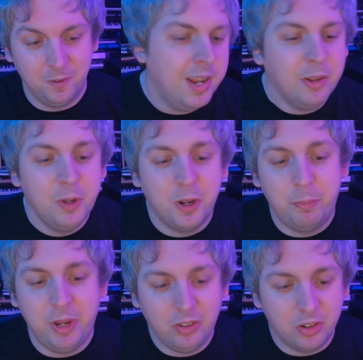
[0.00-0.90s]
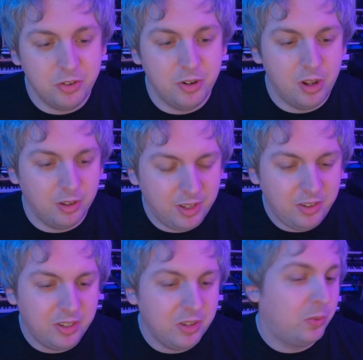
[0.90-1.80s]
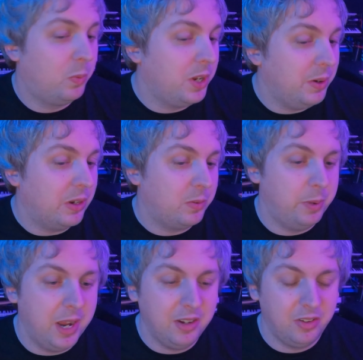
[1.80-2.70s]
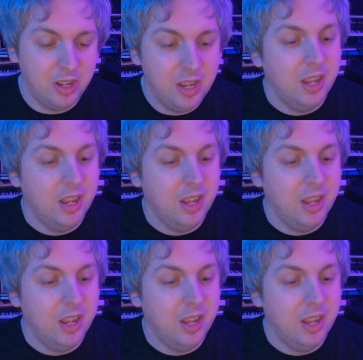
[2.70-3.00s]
Next we got the bass control. This does what you expect.